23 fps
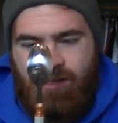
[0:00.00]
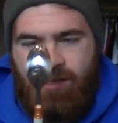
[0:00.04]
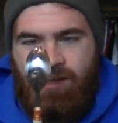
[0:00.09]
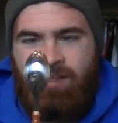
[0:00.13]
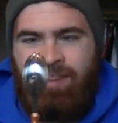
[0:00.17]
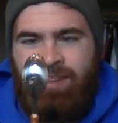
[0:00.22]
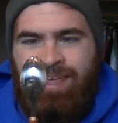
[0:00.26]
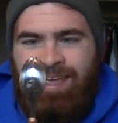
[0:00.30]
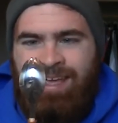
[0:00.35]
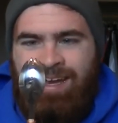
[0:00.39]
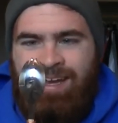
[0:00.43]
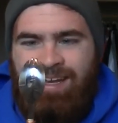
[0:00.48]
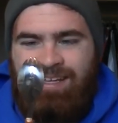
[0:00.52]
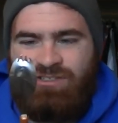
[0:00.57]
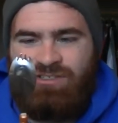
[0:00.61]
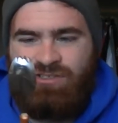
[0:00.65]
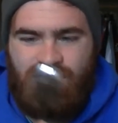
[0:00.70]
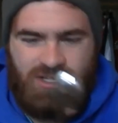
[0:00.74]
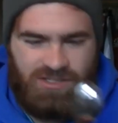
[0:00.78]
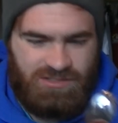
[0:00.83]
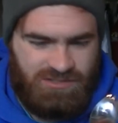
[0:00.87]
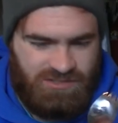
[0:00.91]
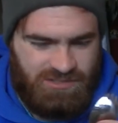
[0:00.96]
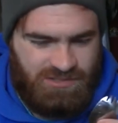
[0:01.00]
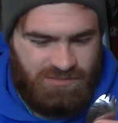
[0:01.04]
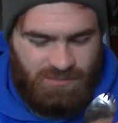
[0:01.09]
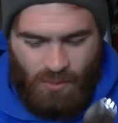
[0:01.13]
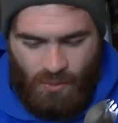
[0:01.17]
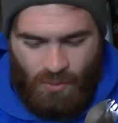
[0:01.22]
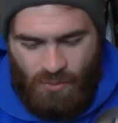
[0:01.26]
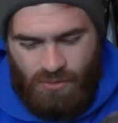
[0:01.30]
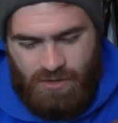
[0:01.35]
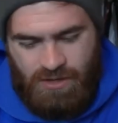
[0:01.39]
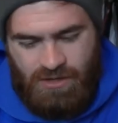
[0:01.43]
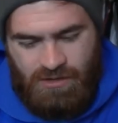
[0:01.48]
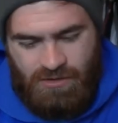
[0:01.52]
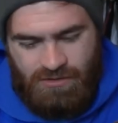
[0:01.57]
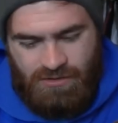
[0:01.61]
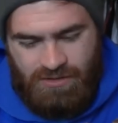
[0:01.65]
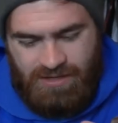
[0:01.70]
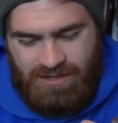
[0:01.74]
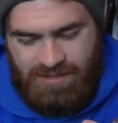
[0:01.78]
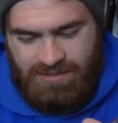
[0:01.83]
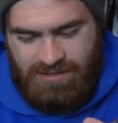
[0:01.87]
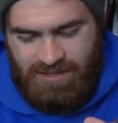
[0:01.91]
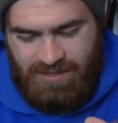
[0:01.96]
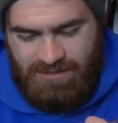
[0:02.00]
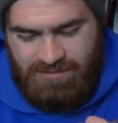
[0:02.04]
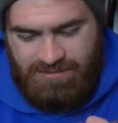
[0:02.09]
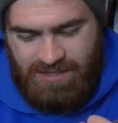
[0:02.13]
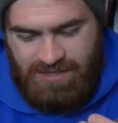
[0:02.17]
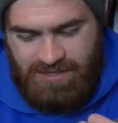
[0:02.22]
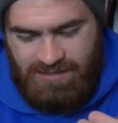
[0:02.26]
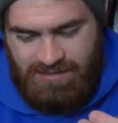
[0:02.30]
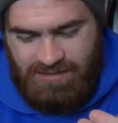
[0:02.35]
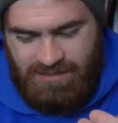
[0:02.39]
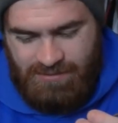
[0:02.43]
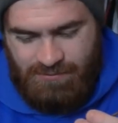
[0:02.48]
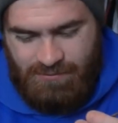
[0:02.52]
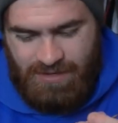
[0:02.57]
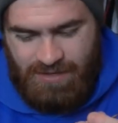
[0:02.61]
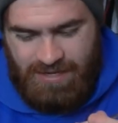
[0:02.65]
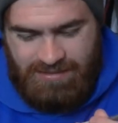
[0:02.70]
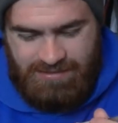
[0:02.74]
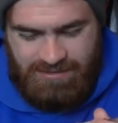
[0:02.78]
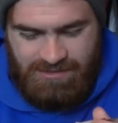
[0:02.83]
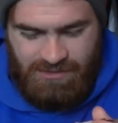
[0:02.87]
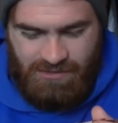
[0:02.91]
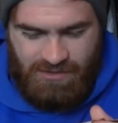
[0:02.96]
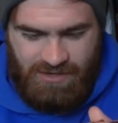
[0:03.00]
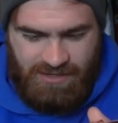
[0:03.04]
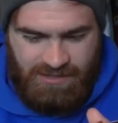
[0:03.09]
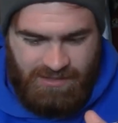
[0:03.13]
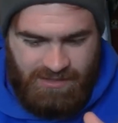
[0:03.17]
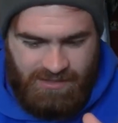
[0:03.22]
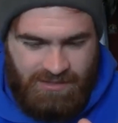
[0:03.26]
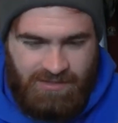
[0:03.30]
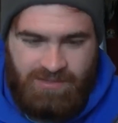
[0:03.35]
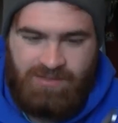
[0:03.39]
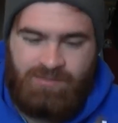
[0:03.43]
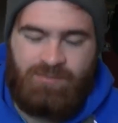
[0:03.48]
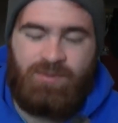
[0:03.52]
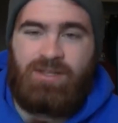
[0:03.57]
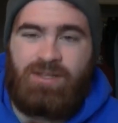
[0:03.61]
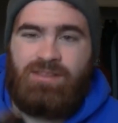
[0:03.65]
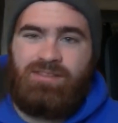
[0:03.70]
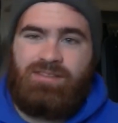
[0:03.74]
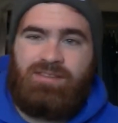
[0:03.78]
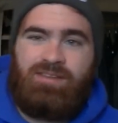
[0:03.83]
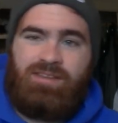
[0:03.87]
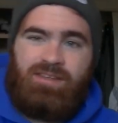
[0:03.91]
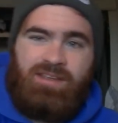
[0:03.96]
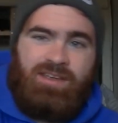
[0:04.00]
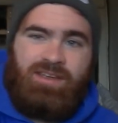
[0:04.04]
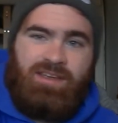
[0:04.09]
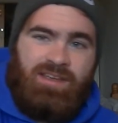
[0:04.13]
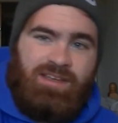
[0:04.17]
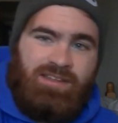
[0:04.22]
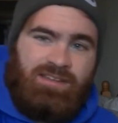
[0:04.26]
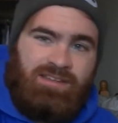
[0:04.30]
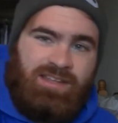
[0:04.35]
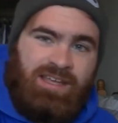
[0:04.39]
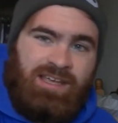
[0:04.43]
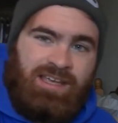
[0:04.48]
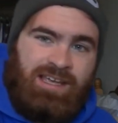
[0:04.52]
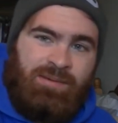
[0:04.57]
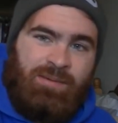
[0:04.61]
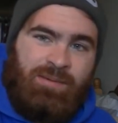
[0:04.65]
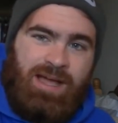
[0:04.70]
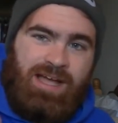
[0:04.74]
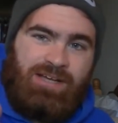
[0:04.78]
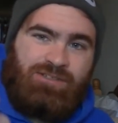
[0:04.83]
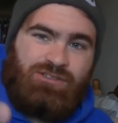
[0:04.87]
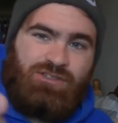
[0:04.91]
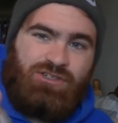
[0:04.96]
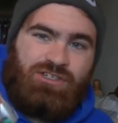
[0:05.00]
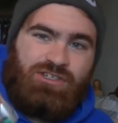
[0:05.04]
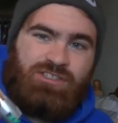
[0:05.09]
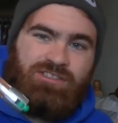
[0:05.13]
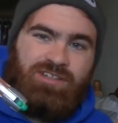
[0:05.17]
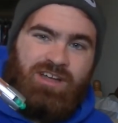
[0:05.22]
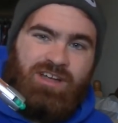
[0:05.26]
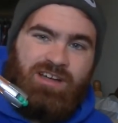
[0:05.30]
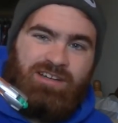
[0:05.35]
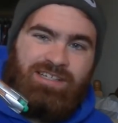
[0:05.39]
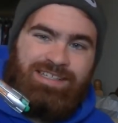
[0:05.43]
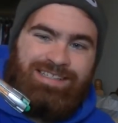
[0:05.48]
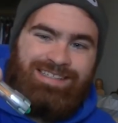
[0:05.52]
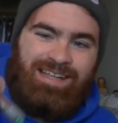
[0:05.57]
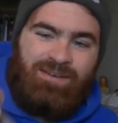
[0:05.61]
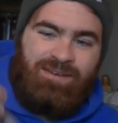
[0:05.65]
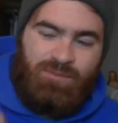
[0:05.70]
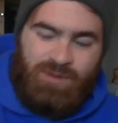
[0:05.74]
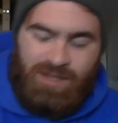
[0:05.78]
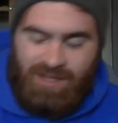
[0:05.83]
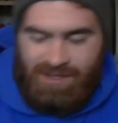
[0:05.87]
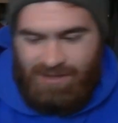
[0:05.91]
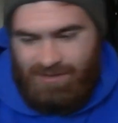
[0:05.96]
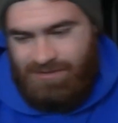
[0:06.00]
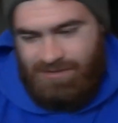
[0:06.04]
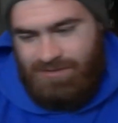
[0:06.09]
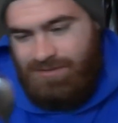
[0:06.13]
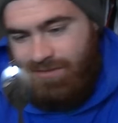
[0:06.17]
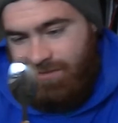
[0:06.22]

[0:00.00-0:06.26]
I think it is just a spork, I don't think it does anything fancy or anything, but I think I'm actually going to start dealing with that.